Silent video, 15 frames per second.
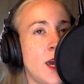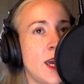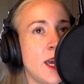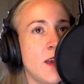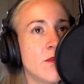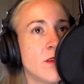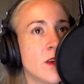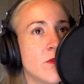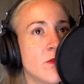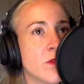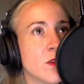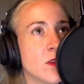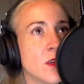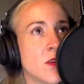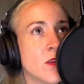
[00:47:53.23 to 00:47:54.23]

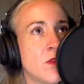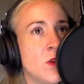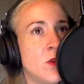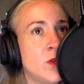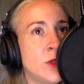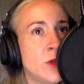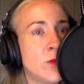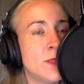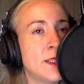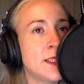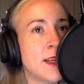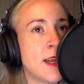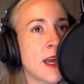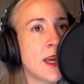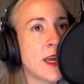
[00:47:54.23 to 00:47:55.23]
If you told me
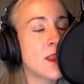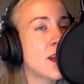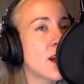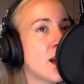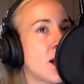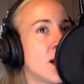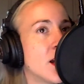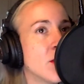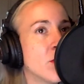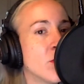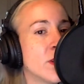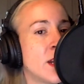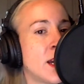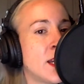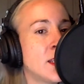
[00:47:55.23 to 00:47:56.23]
today that
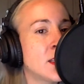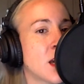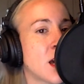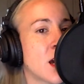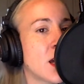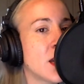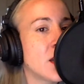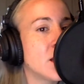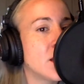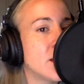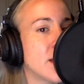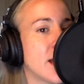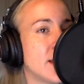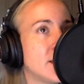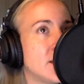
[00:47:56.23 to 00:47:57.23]
when I died,
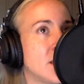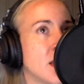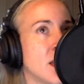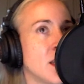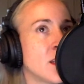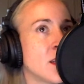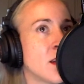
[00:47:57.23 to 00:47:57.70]
that's it,